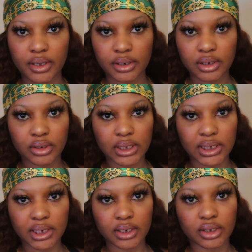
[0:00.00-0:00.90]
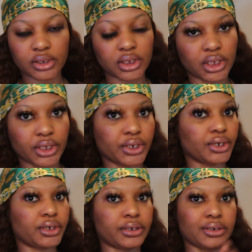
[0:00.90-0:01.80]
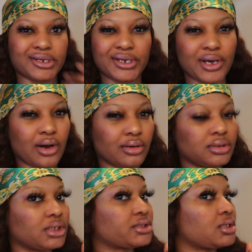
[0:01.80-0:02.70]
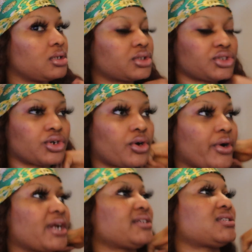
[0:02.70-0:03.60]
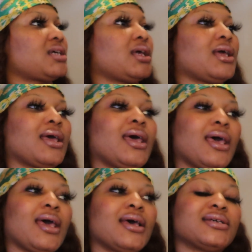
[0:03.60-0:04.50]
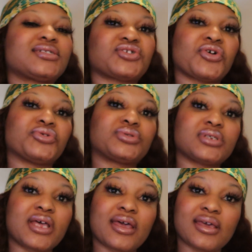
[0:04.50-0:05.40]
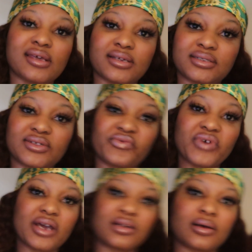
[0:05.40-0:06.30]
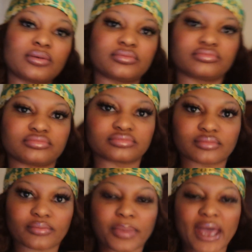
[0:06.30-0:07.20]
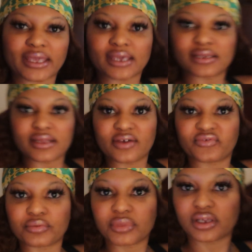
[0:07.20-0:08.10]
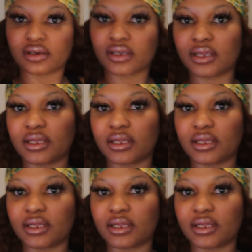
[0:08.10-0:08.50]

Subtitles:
look a little good, not to look too crazy. So today is the final packing day for me. Look at